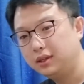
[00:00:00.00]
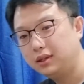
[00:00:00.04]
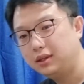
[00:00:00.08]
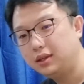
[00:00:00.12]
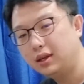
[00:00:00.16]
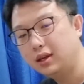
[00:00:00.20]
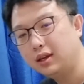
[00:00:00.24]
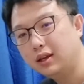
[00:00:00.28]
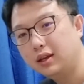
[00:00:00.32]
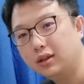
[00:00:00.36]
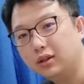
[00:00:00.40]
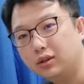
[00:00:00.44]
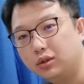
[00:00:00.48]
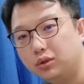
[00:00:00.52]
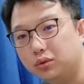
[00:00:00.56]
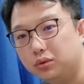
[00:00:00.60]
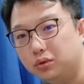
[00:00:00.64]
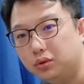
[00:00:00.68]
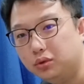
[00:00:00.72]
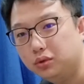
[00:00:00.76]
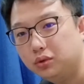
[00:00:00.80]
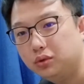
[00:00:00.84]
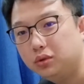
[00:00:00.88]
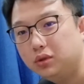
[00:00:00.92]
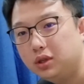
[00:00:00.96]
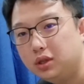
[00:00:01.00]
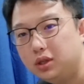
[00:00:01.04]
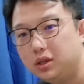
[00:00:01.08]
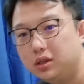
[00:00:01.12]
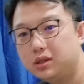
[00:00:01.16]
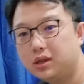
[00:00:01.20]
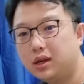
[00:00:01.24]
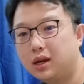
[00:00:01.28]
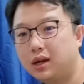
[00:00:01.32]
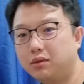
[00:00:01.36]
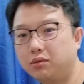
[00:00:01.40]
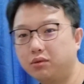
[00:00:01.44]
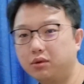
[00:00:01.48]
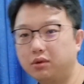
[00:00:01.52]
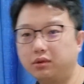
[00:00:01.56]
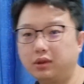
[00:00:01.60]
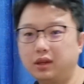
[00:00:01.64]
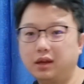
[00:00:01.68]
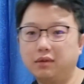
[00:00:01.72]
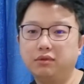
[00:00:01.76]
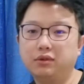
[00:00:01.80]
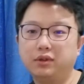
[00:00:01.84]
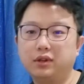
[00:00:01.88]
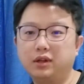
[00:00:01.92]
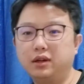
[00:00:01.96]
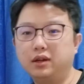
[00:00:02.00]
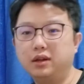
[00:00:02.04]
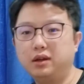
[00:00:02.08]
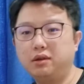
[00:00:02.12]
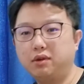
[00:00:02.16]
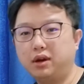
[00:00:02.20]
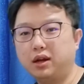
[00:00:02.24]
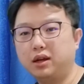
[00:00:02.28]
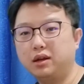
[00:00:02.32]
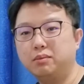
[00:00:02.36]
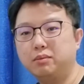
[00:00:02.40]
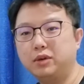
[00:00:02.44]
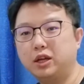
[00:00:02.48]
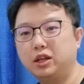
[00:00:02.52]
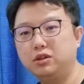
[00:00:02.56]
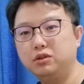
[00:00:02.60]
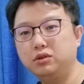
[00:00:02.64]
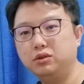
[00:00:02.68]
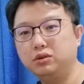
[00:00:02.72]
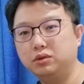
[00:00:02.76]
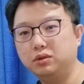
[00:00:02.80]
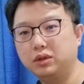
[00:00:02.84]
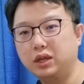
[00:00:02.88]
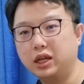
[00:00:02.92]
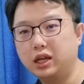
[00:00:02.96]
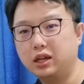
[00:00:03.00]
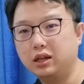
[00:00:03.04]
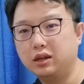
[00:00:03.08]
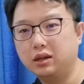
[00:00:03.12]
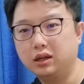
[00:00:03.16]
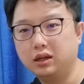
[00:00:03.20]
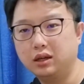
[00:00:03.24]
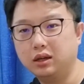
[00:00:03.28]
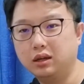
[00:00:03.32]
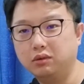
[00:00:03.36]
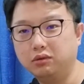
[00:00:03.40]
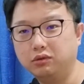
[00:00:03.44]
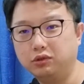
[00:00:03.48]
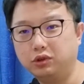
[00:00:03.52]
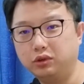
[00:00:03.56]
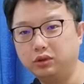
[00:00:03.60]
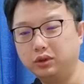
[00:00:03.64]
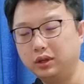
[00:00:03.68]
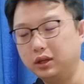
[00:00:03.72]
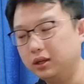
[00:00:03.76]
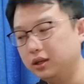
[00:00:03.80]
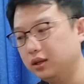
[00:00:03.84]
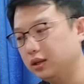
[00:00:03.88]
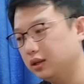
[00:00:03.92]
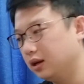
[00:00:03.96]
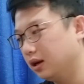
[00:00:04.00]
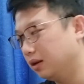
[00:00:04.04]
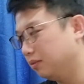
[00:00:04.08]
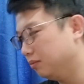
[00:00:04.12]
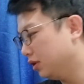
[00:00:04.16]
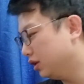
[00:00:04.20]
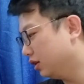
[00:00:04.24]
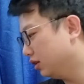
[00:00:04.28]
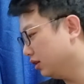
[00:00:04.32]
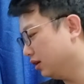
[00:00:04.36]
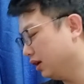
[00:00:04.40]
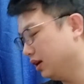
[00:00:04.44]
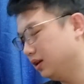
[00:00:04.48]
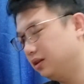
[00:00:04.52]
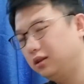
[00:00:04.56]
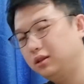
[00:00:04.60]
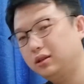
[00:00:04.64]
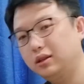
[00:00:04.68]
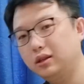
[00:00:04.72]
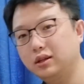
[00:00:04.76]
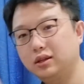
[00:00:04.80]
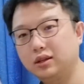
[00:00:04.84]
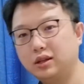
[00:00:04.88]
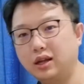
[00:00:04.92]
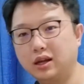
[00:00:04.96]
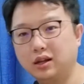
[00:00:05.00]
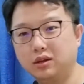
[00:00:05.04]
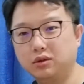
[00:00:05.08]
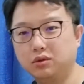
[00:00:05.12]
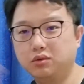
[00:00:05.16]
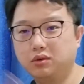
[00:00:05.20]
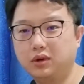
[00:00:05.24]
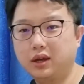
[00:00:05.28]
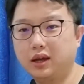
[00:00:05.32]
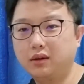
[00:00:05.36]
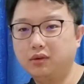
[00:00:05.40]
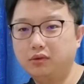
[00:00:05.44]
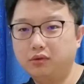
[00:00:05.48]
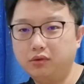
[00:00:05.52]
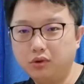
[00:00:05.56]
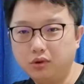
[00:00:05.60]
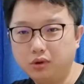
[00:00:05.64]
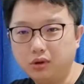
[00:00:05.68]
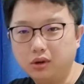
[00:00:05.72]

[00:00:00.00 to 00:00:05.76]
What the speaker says: And to do this, I would definitely recommend you to get a roller. I mean, anything that you can roll